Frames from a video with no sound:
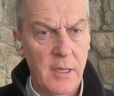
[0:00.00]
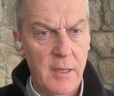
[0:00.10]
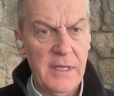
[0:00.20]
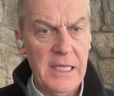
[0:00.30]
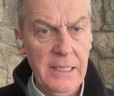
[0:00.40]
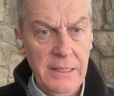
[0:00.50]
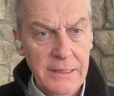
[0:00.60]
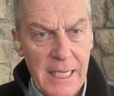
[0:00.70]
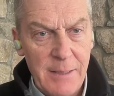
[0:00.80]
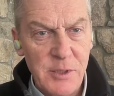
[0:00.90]
the ill
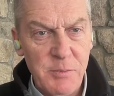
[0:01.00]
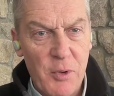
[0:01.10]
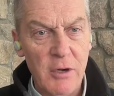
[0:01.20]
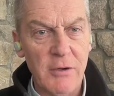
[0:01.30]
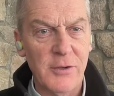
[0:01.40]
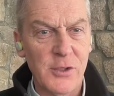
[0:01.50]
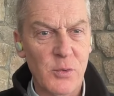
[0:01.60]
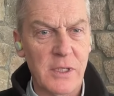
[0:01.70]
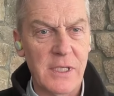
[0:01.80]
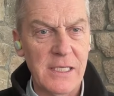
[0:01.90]
named partners,
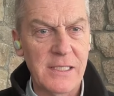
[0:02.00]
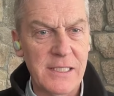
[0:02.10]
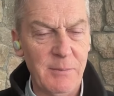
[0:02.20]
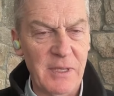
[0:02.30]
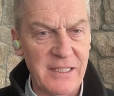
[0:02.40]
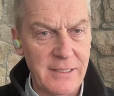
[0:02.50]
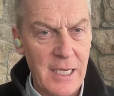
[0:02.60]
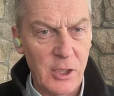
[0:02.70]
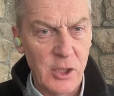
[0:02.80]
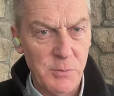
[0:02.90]
where it doesn't seem like the
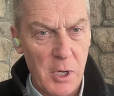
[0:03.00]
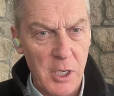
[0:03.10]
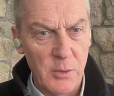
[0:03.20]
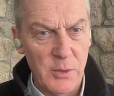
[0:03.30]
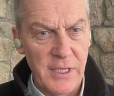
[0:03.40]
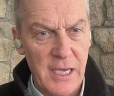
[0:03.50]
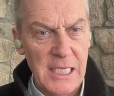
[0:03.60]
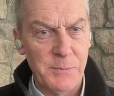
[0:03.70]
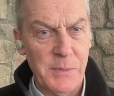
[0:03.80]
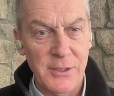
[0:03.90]
doctors partner with the
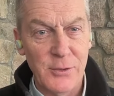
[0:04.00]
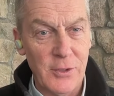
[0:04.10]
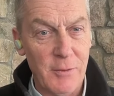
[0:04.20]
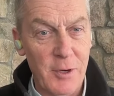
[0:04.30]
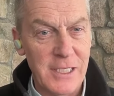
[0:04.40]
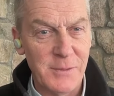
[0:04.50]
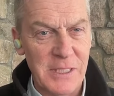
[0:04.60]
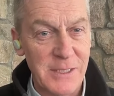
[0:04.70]
hospitals or the hospitals